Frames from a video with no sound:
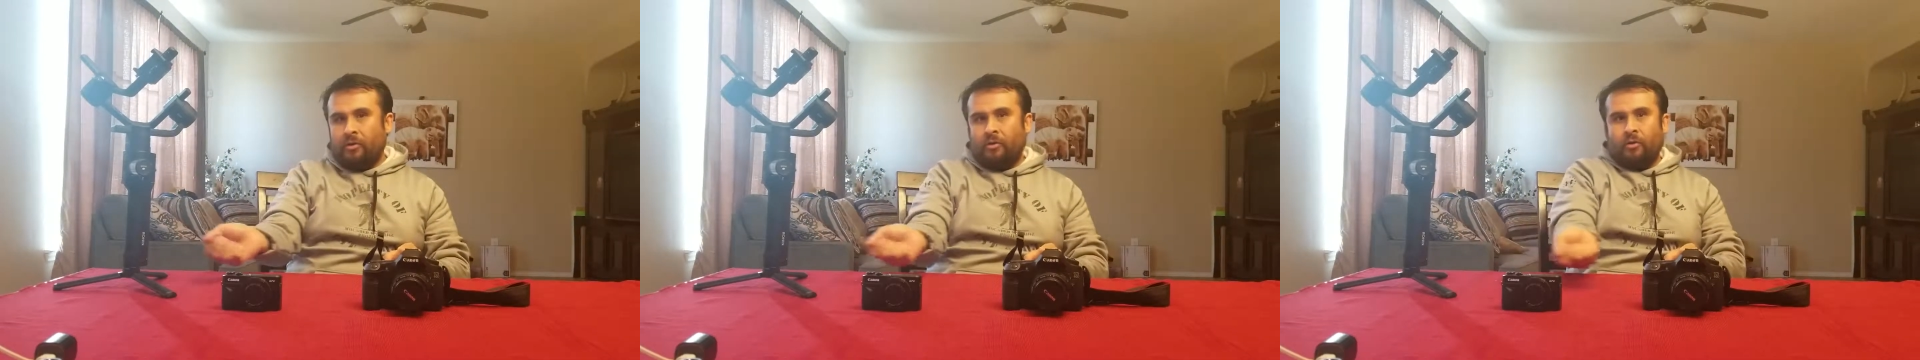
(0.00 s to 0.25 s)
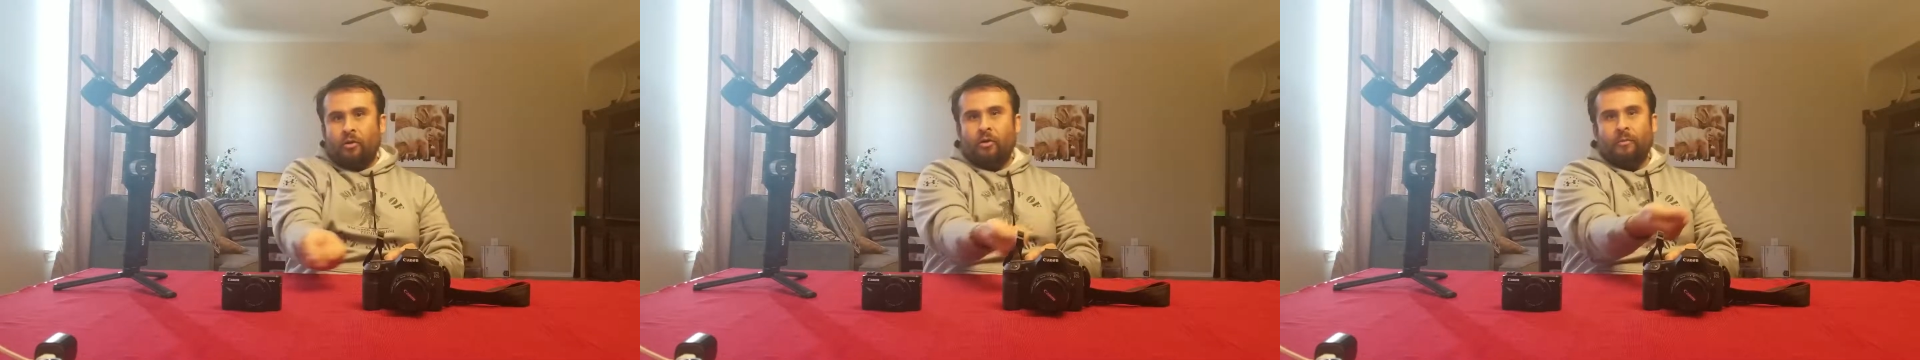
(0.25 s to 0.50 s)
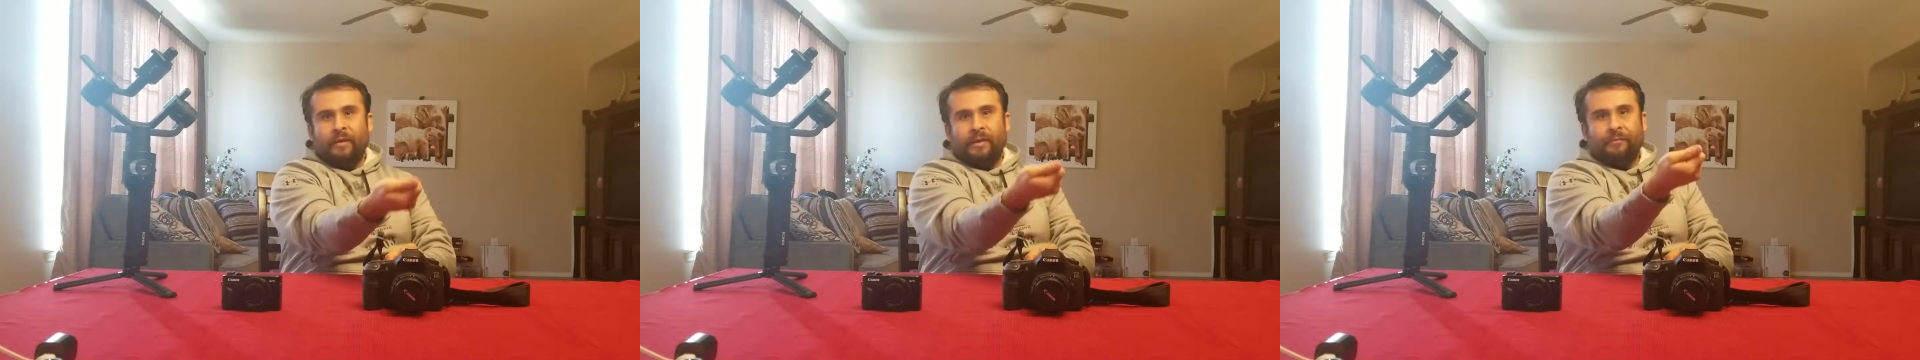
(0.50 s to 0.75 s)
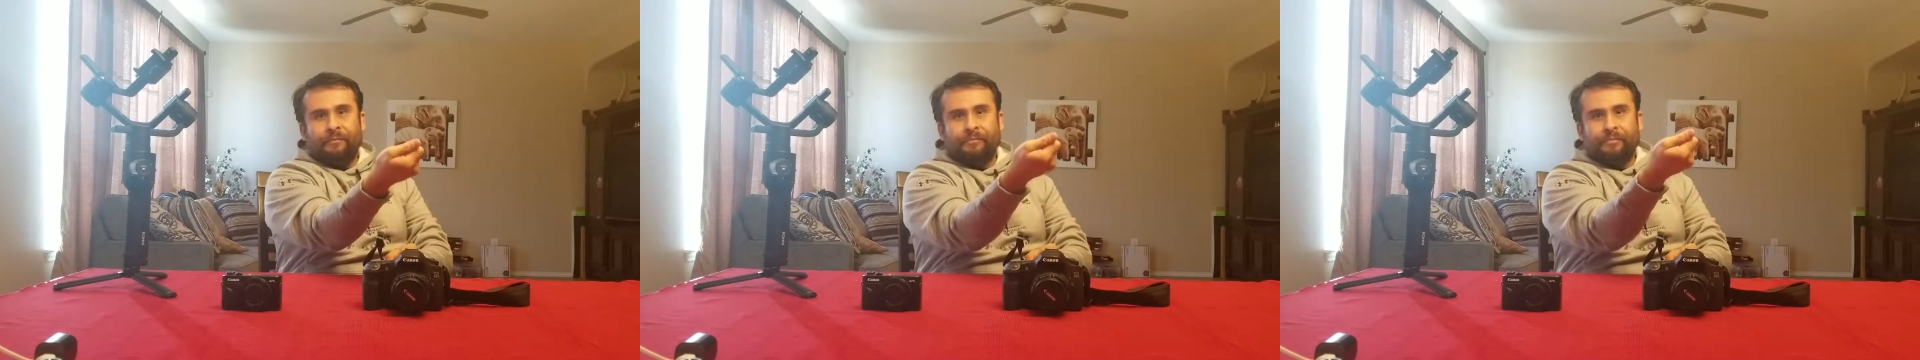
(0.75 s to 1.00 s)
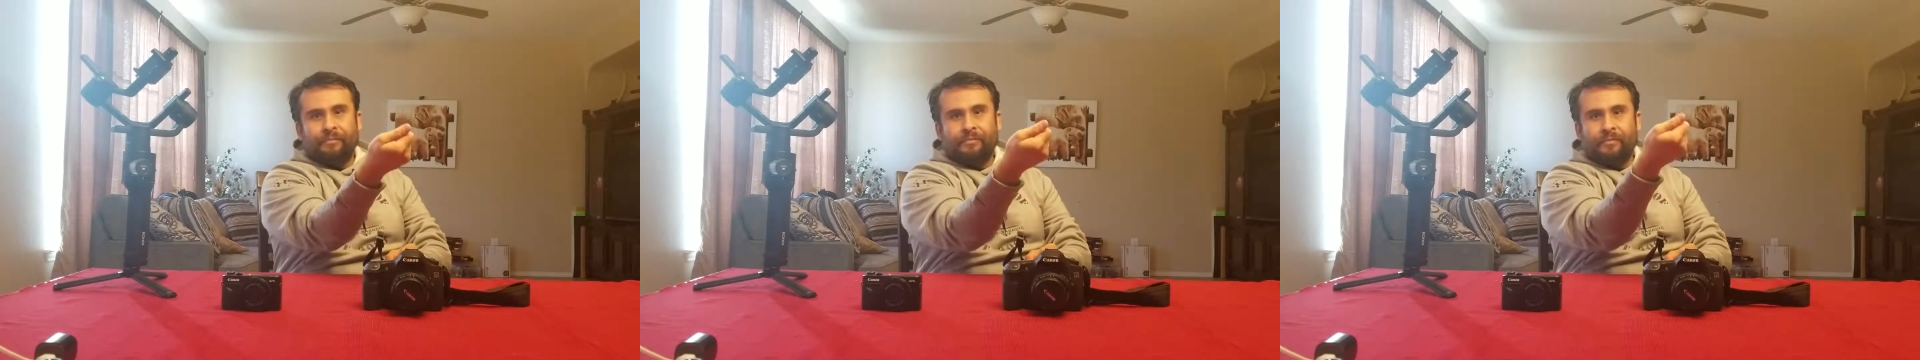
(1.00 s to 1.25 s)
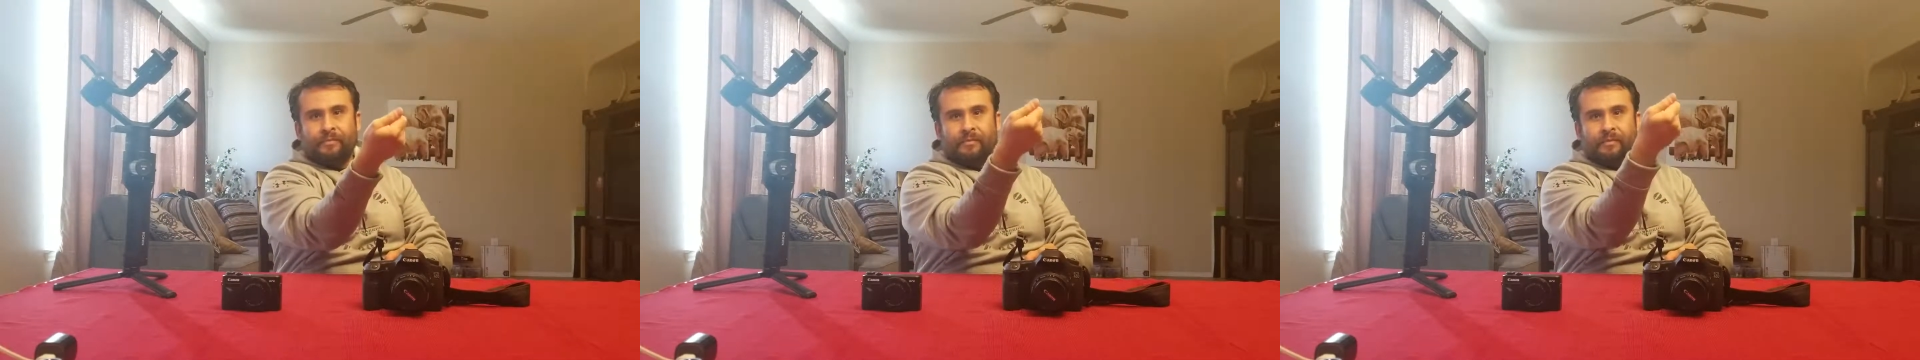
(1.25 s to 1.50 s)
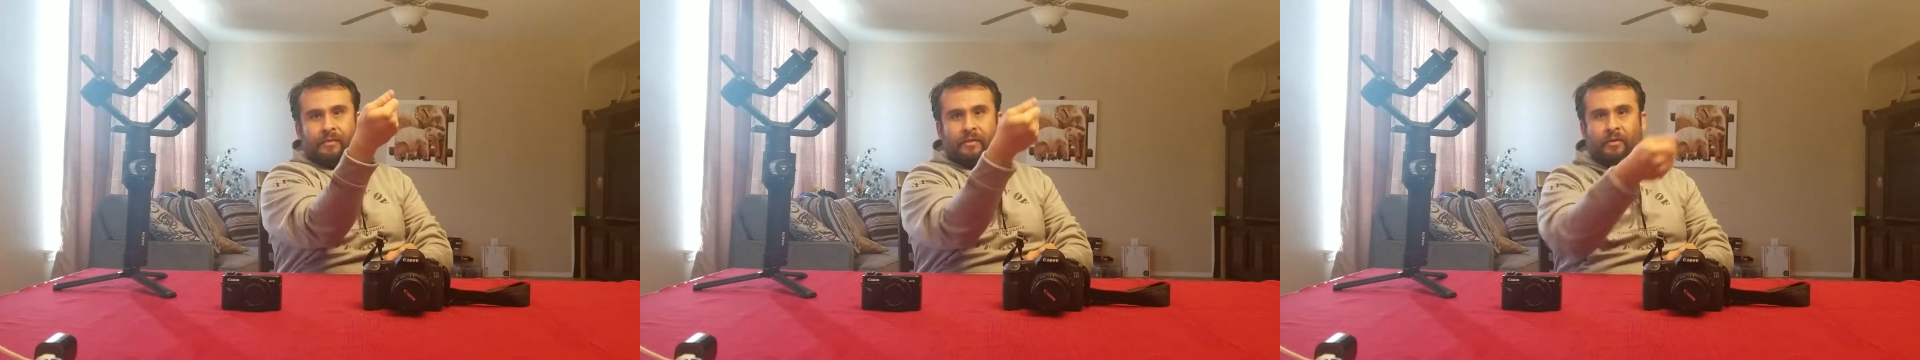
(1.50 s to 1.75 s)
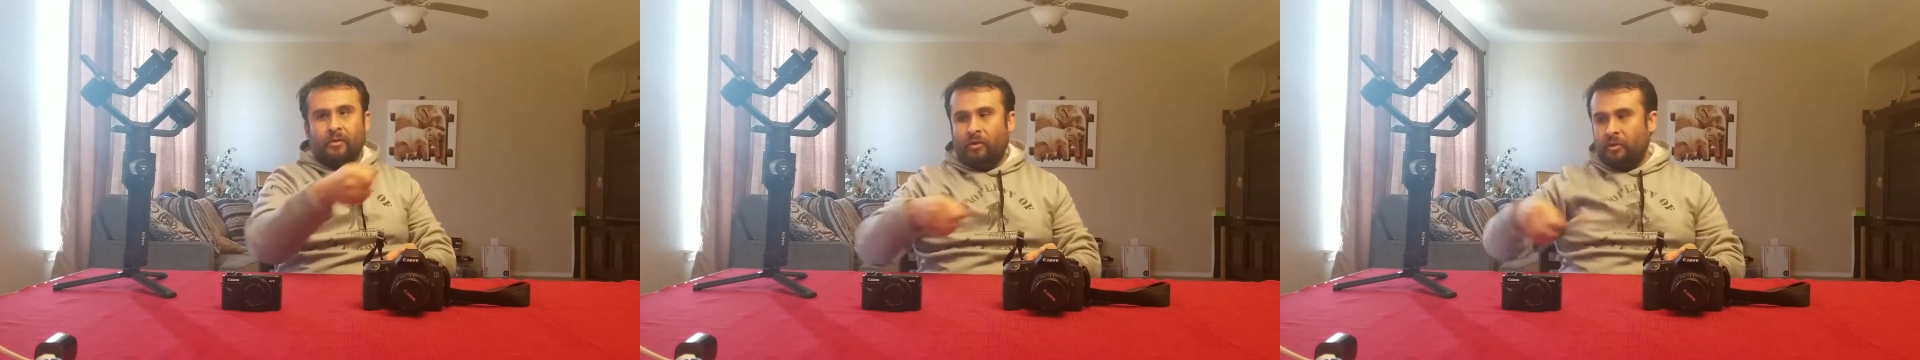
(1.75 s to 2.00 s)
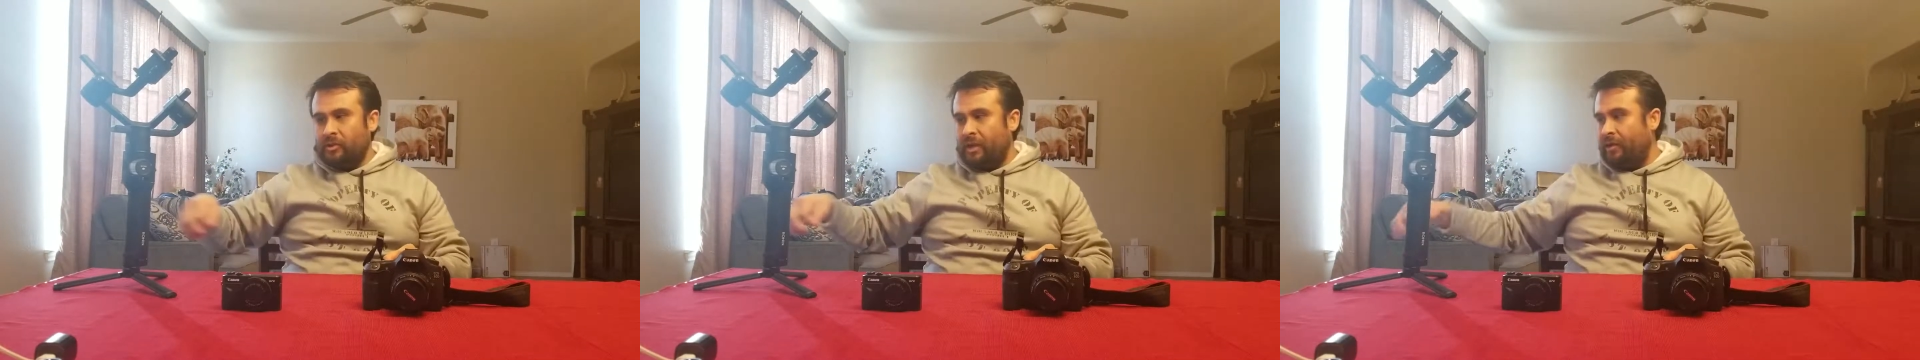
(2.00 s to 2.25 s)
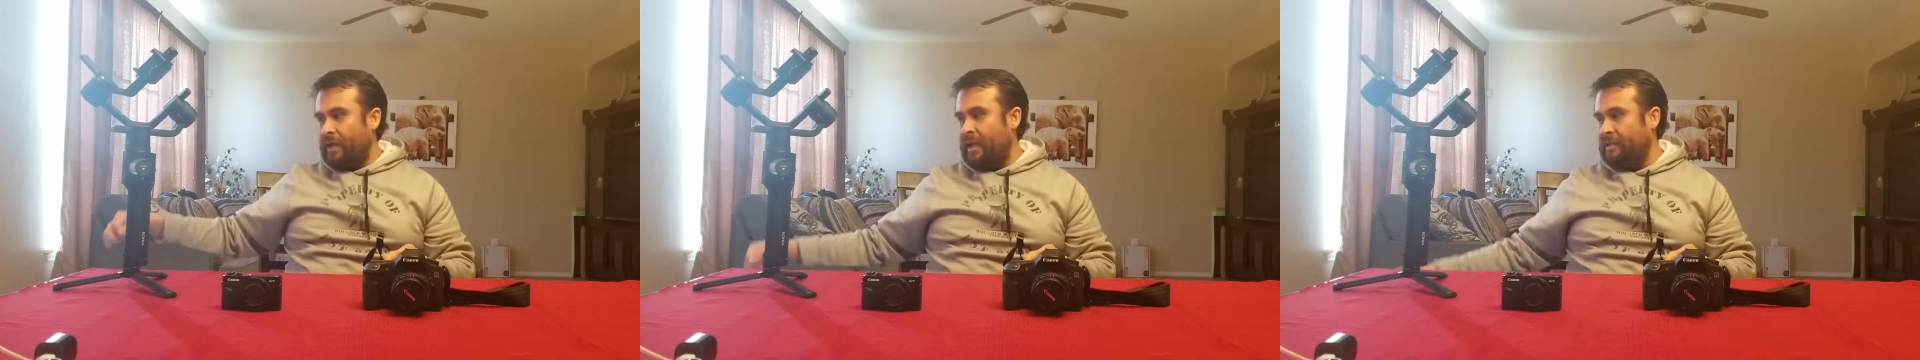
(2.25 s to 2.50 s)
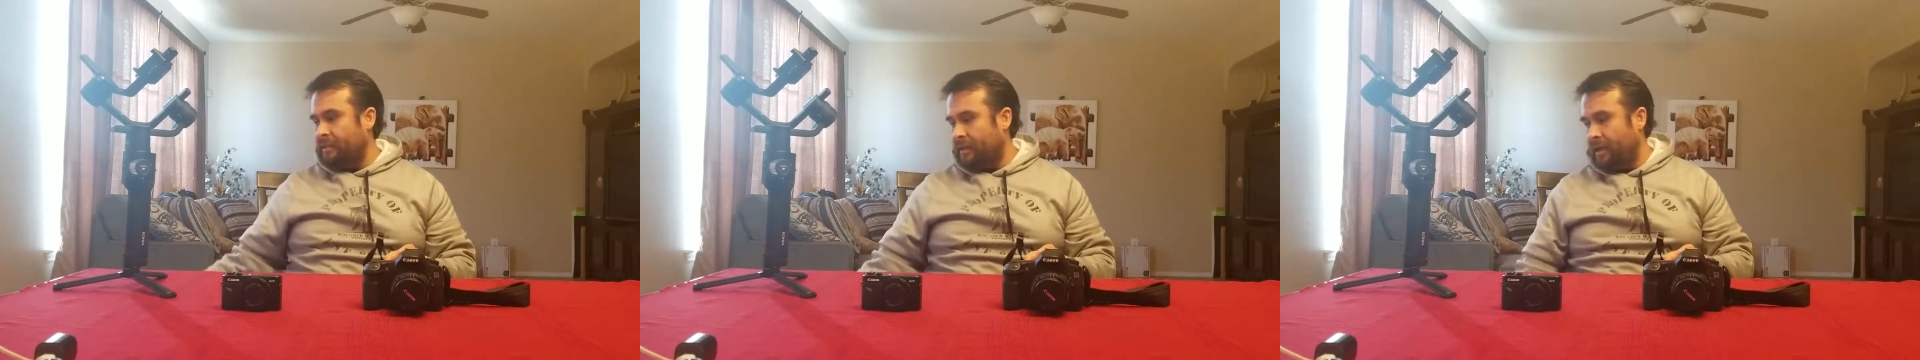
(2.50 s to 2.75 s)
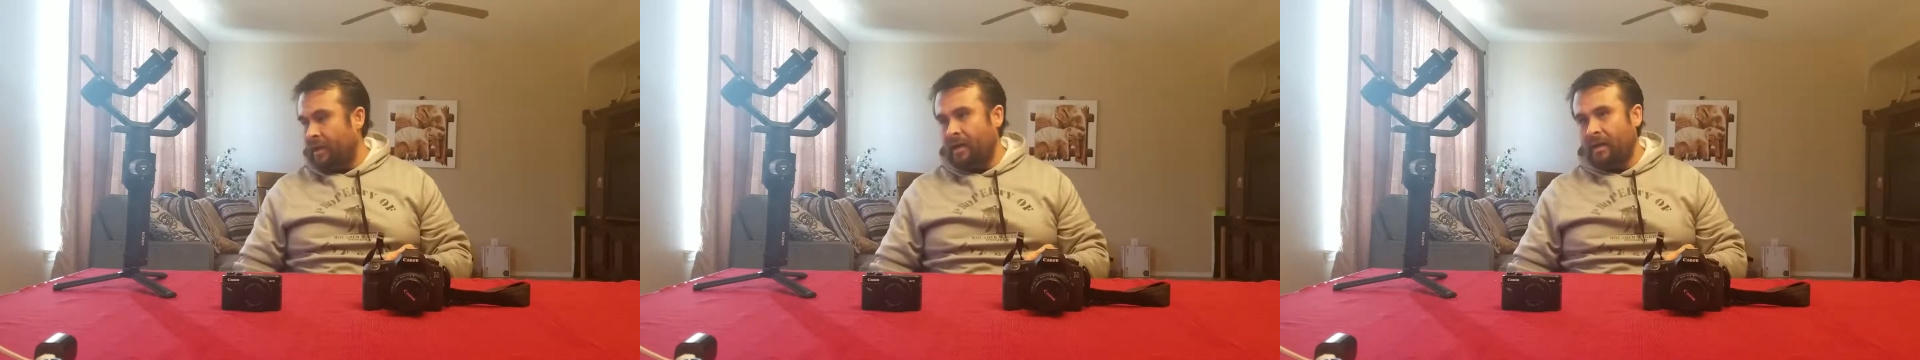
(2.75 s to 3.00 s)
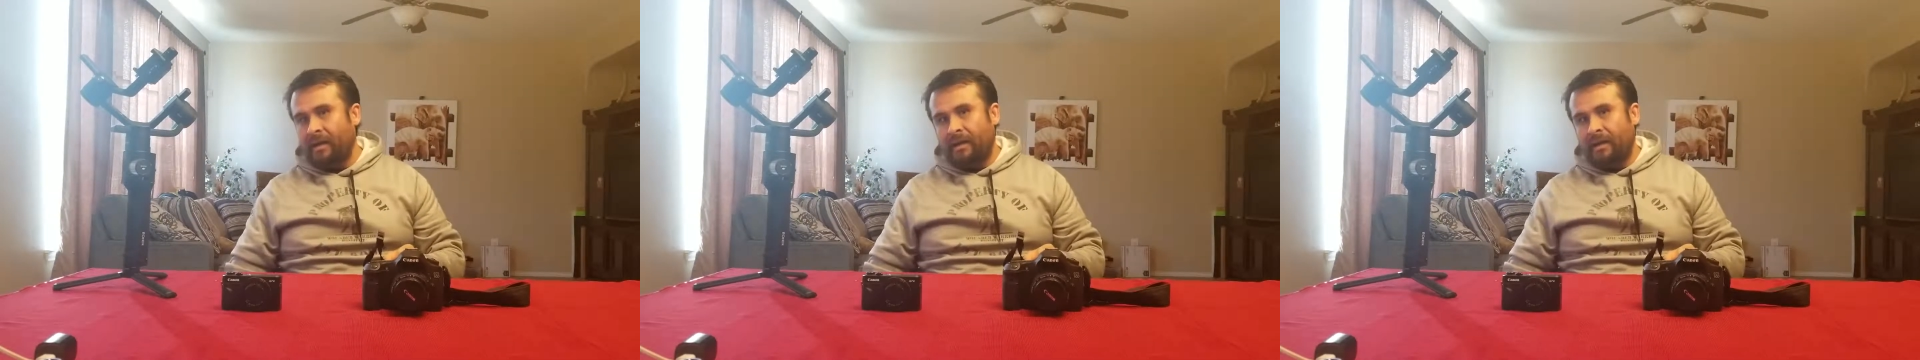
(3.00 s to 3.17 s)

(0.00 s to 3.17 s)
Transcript: curve it or try to catch a, uh,